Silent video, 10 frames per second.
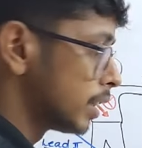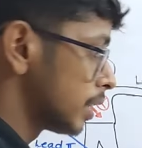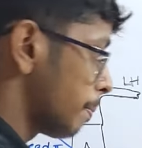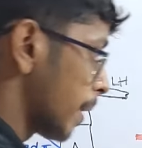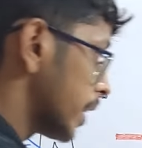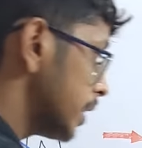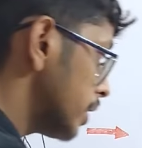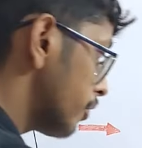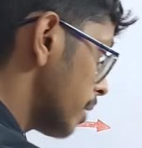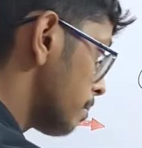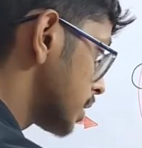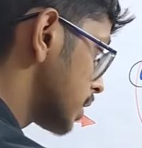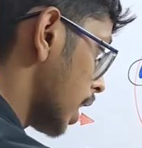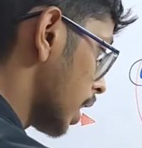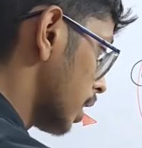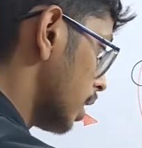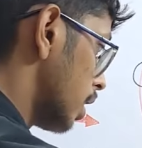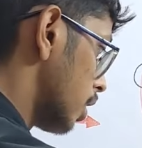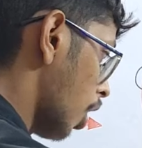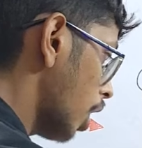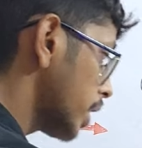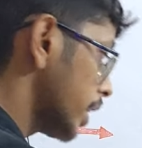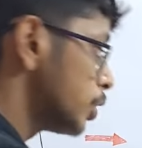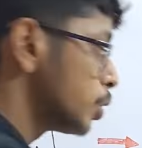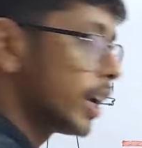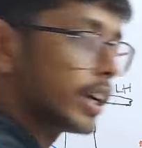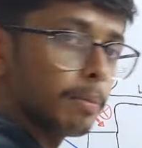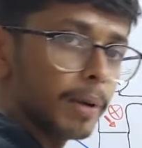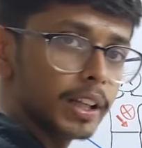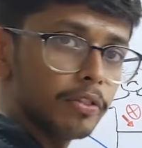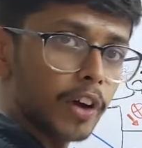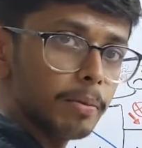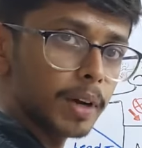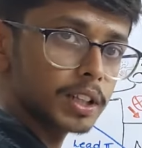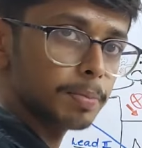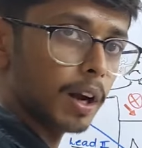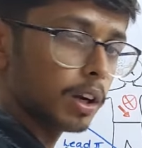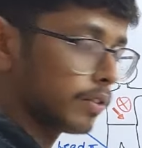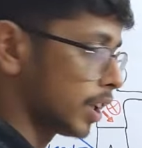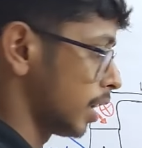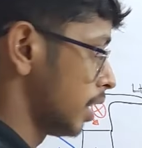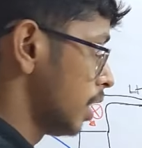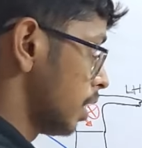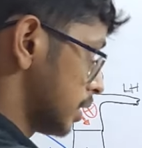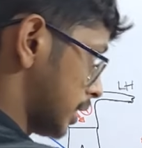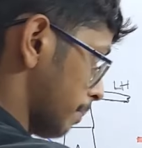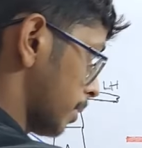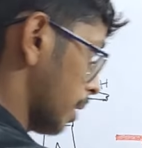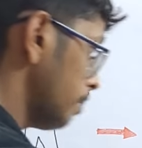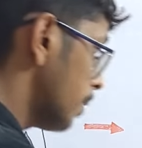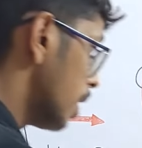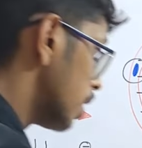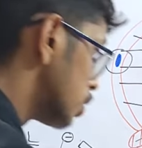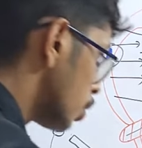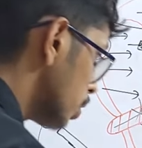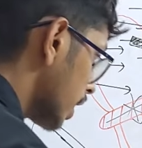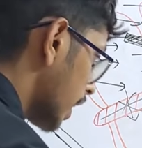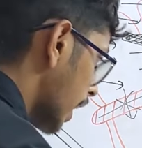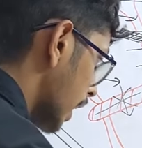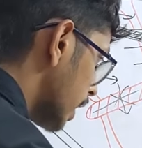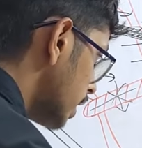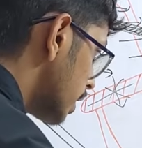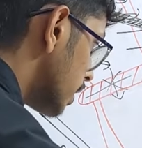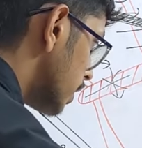the Purkinje fibers are not insulated by the fibrous part of the septum, so the current